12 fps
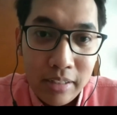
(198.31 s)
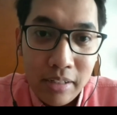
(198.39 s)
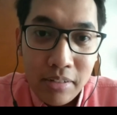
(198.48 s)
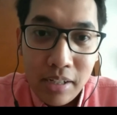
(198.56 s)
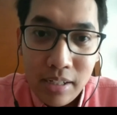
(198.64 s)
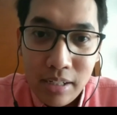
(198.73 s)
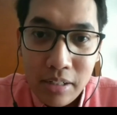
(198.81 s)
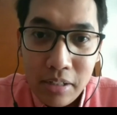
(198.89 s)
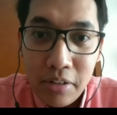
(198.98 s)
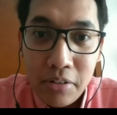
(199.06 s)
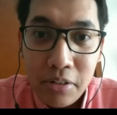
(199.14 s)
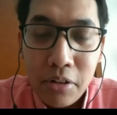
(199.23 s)
they said
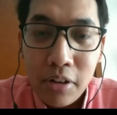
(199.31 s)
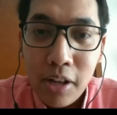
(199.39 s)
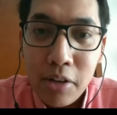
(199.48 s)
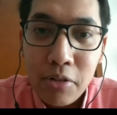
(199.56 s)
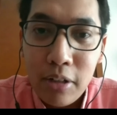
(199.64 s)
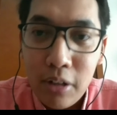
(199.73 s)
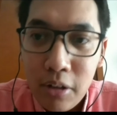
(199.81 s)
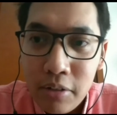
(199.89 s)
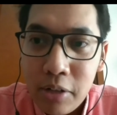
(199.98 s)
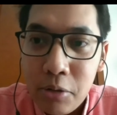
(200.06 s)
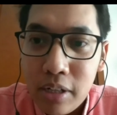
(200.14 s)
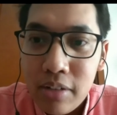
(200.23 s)
there is international law
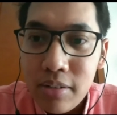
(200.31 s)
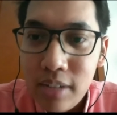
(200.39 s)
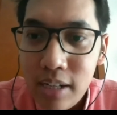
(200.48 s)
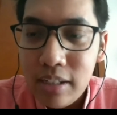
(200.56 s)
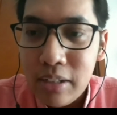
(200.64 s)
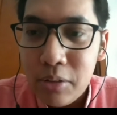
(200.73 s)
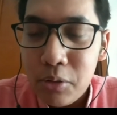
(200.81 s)
that you can study.